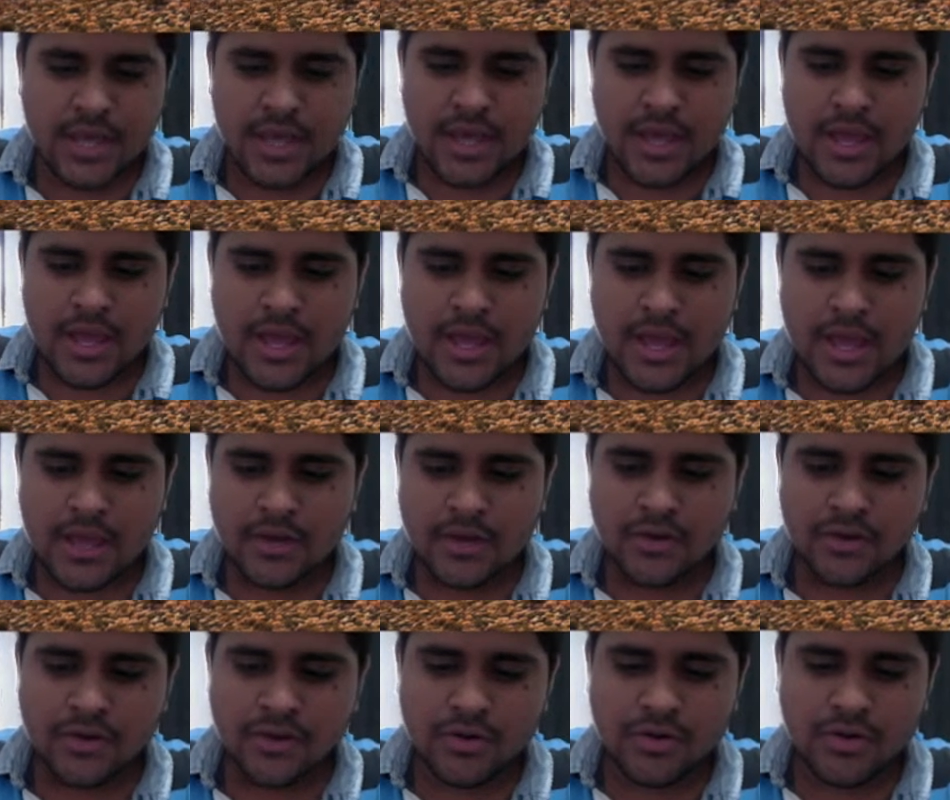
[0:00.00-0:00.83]

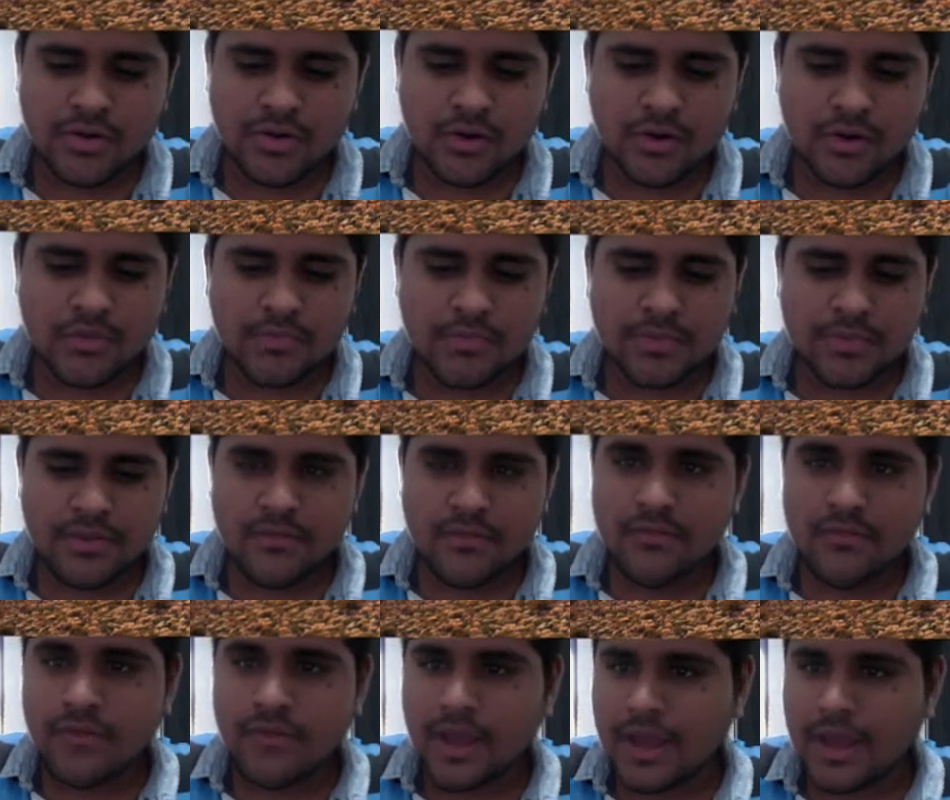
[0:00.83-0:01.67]
hello.py.
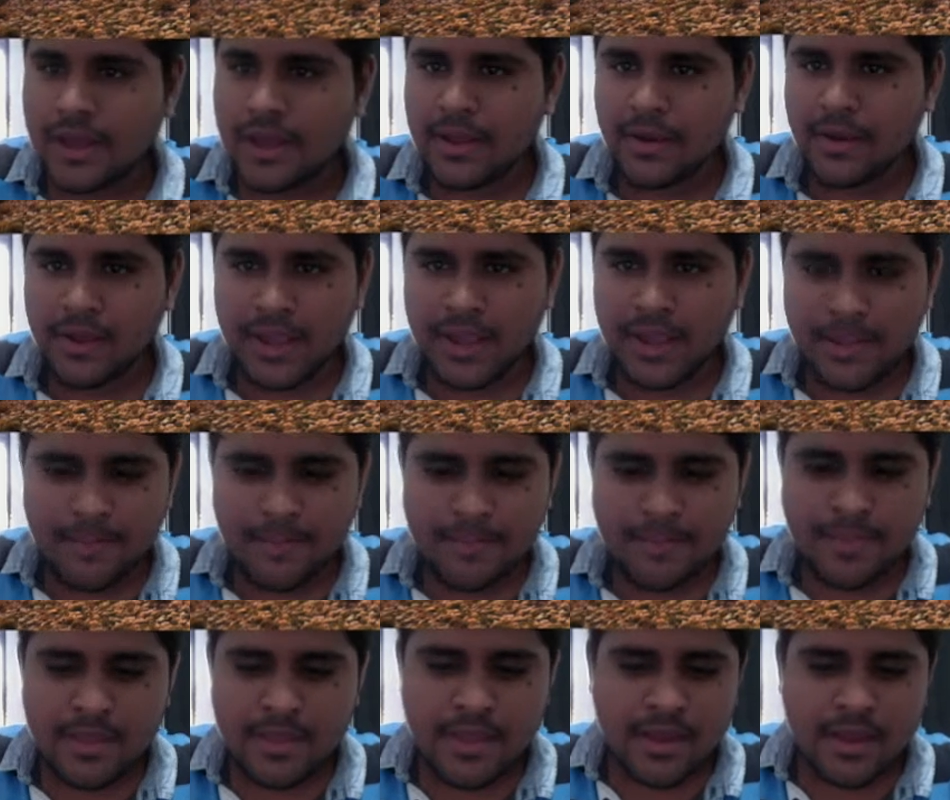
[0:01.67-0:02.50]
Okay,
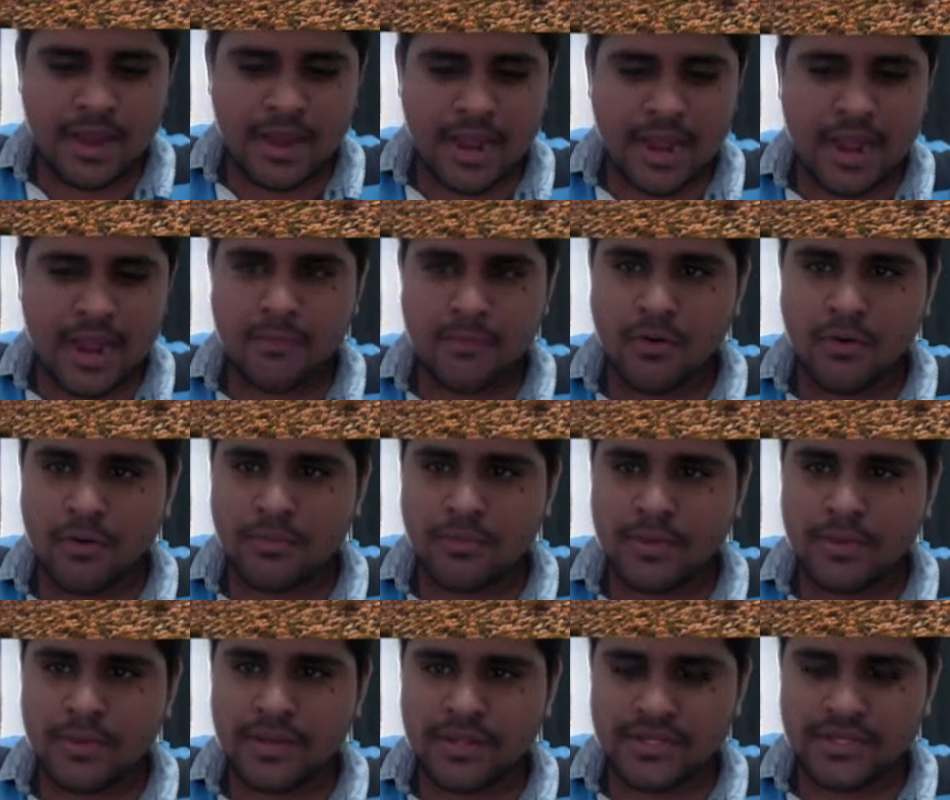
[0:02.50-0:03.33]
I'm
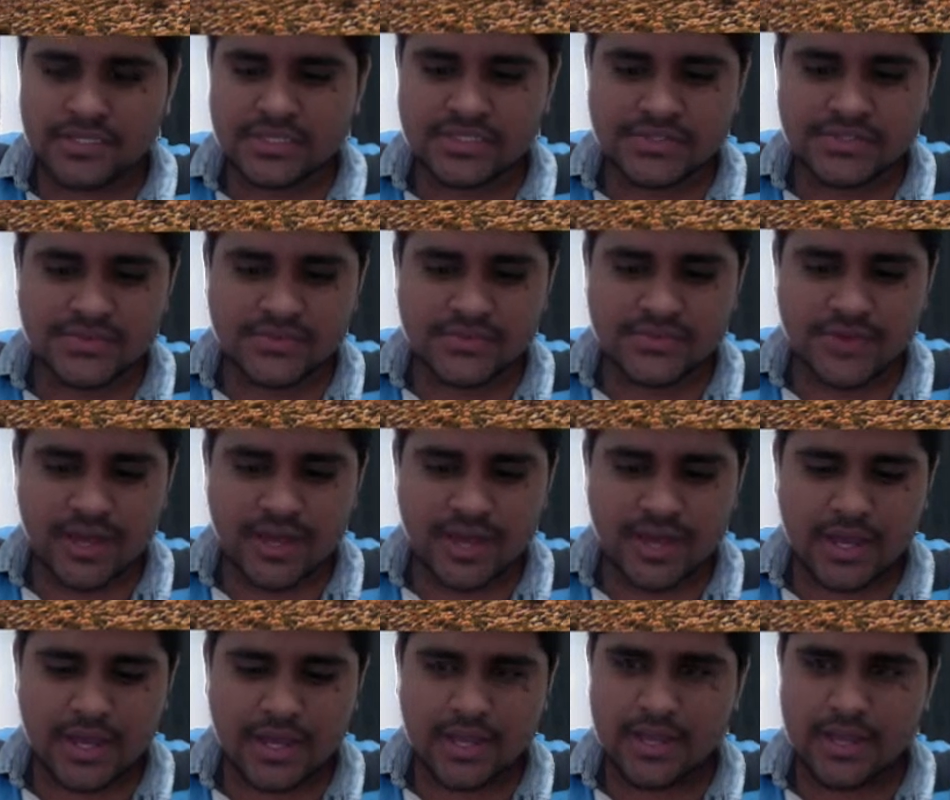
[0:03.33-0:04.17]
opening this
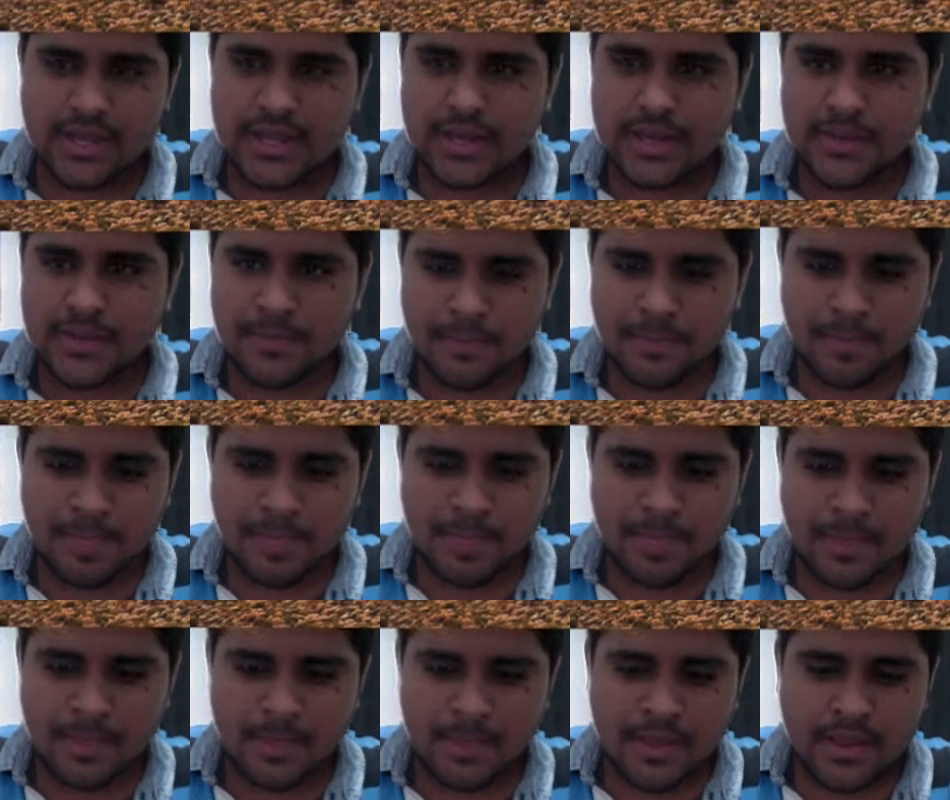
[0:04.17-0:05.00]
file
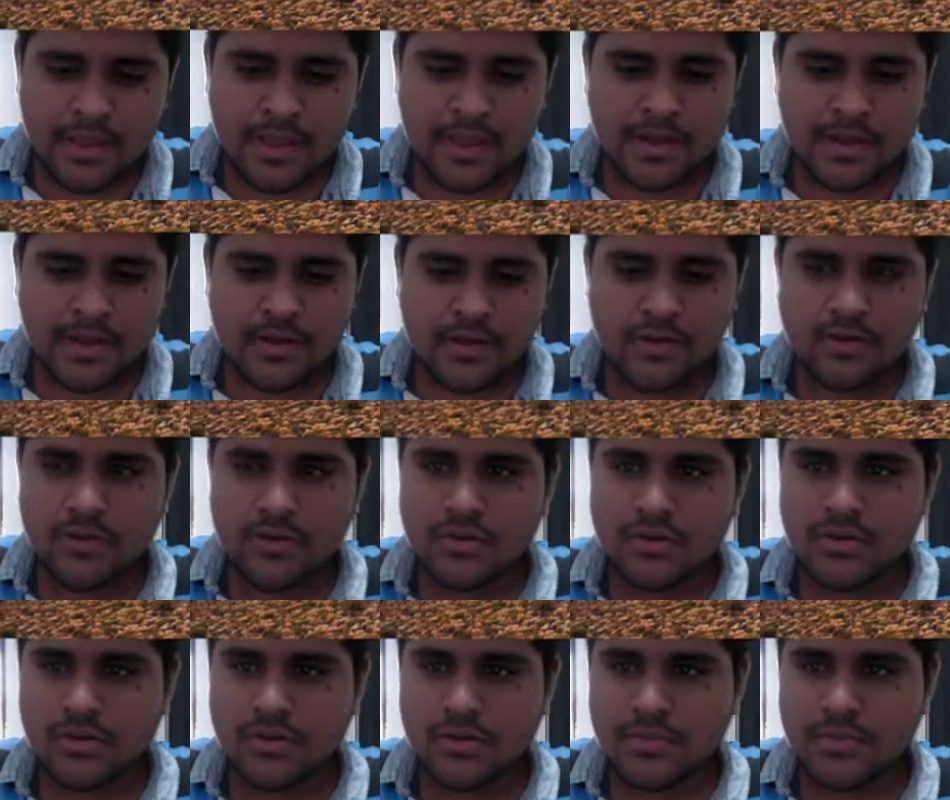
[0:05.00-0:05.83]

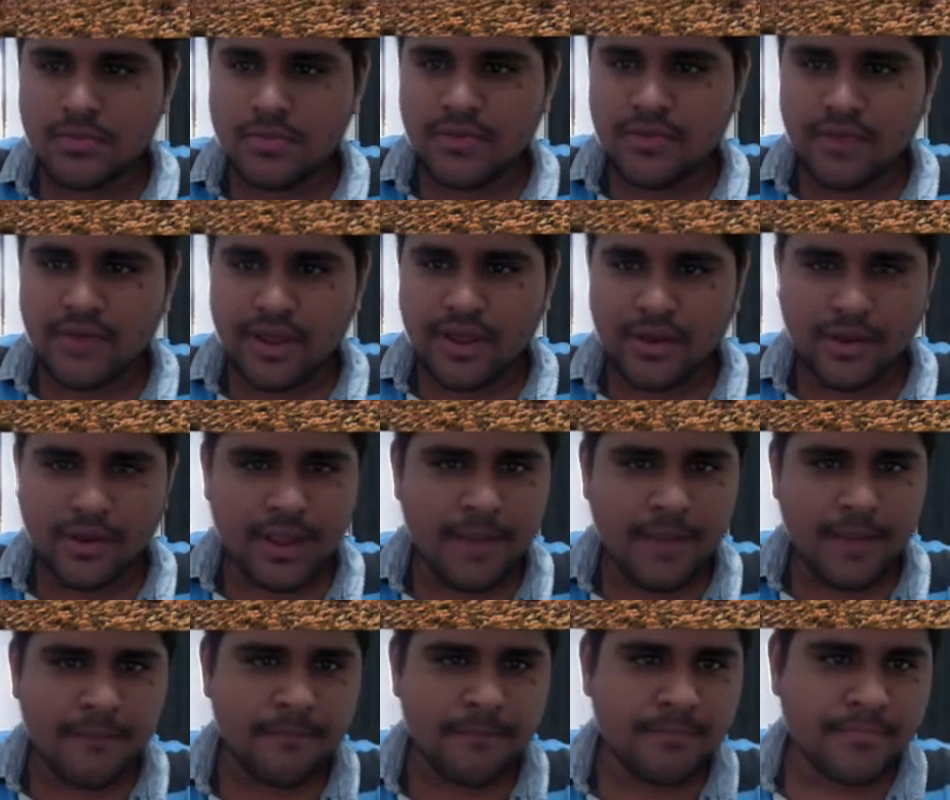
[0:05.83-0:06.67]
hello.py.
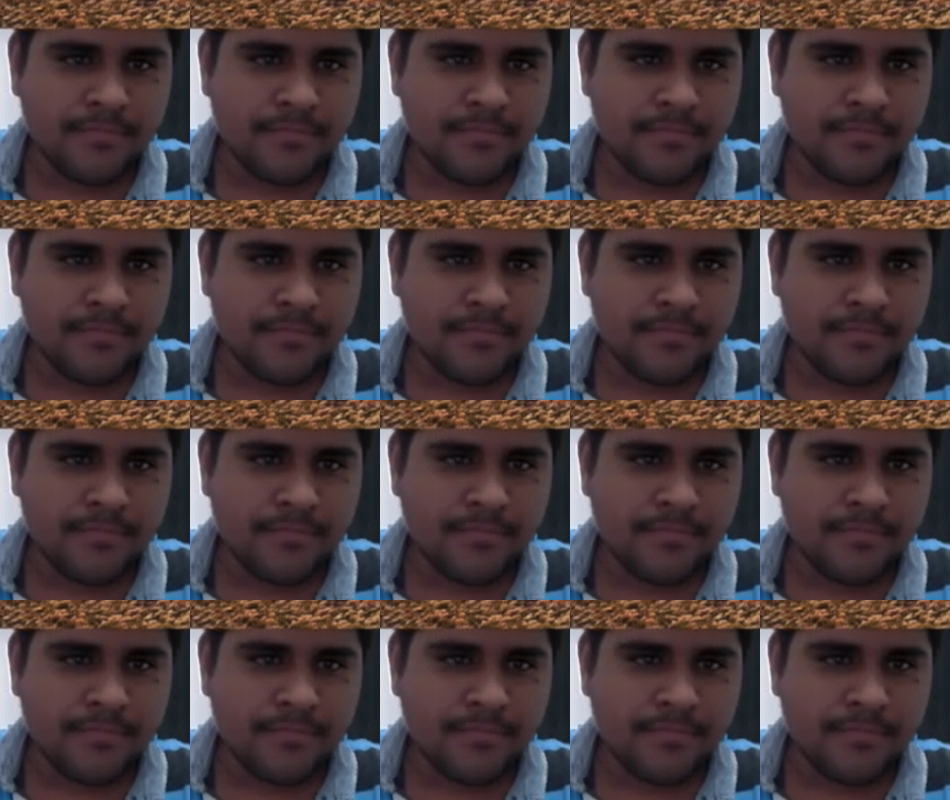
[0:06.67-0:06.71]
Okay,